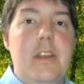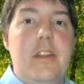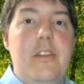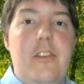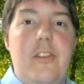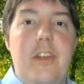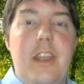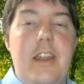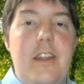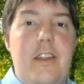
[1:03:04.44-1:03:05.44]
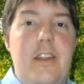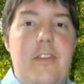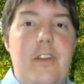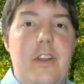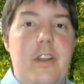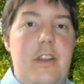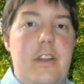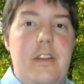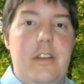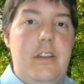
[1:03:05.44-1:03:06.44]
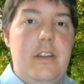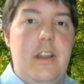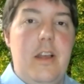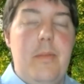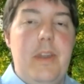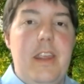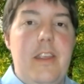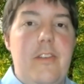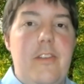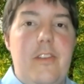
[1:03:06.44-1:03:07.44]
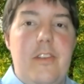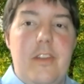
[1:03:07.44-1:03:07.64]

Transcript: just looking into different companies.